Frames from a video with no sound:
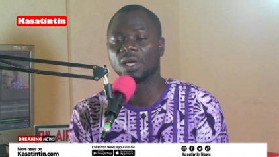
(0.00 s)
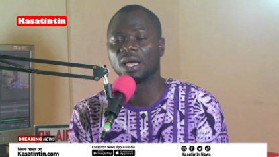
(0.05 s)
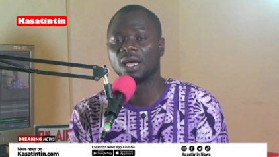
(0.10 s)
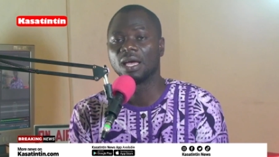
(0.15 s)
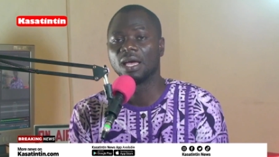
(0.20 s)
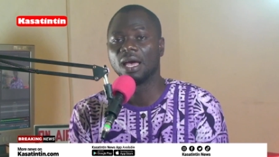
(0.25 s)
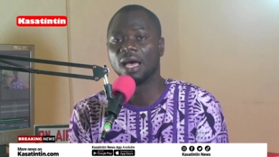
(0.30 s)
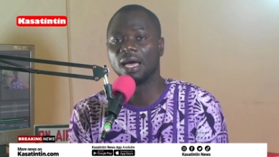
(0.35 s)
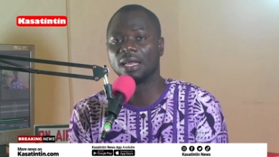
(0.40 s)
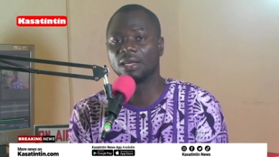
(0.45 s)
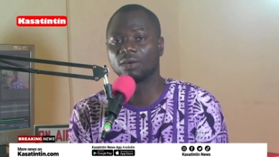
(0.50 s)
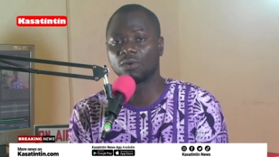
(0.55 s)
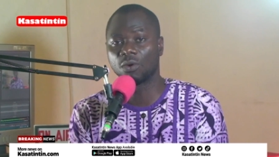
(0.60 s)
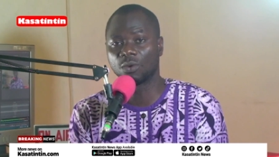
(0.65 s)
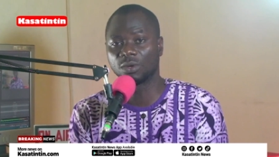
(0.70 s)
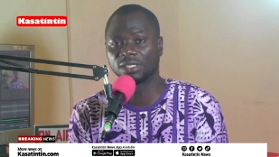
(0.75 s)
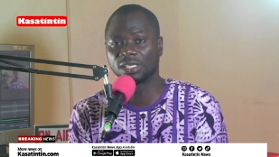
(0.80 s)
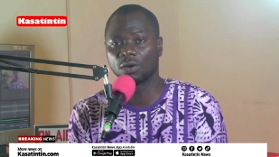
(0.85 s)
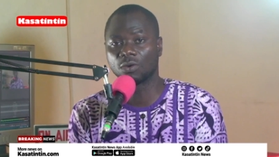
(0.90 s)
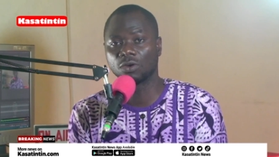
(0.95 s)
And then,
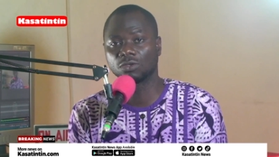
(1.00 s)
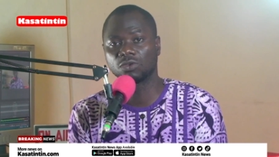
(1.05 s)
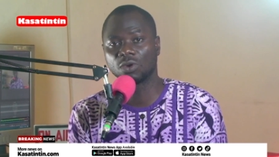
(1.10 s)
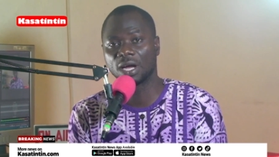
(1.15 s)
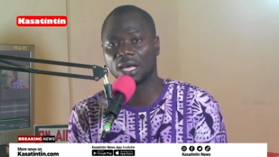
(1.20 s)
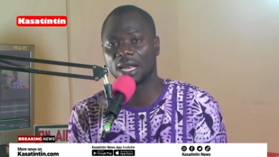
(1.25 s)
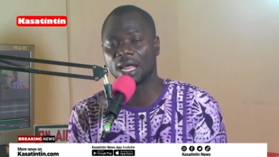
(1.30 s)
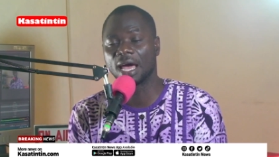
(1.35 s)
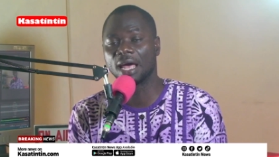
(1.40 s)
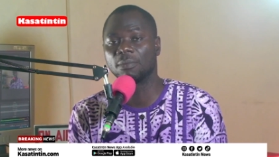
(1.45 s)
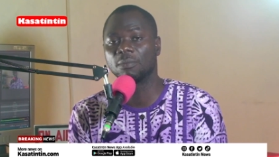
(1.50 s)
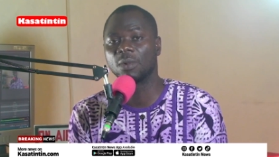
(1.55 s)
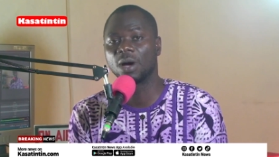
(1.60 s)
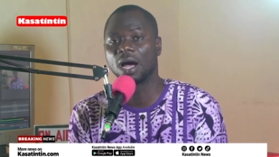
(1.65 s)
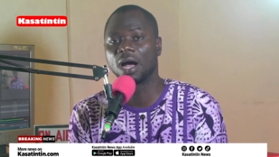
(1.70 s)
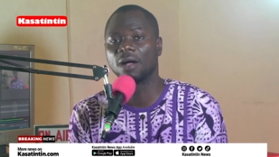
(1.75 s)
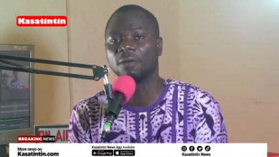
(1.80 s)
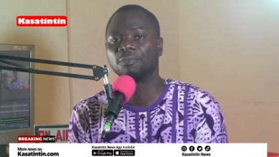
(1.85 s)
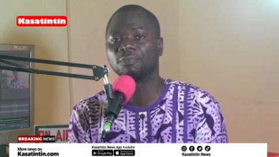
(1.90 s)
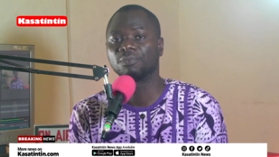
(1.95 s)
because I was going to hand
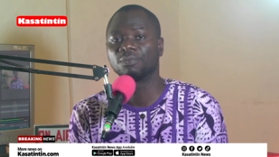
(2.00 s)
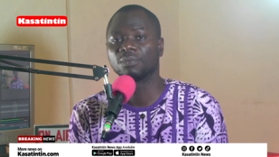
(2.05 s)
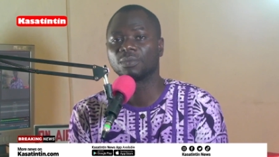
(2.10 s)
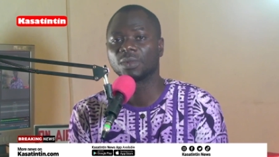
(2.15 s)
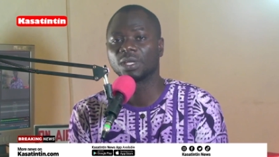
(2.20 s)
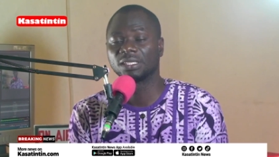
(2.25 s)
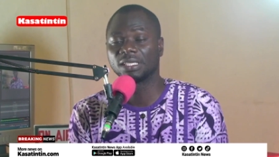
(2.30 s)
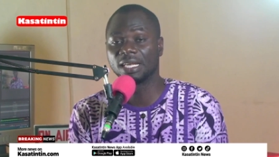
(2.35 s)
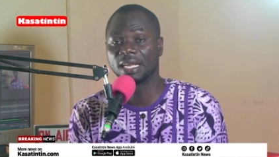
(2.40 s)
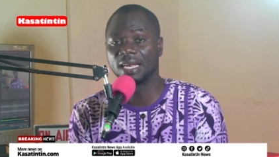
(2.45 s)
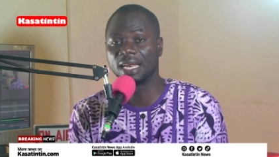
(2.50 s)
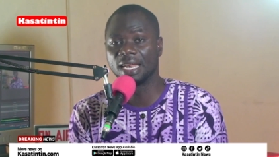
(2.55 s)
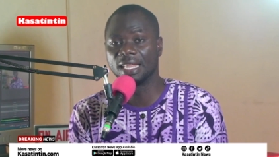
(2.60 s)
more. So then,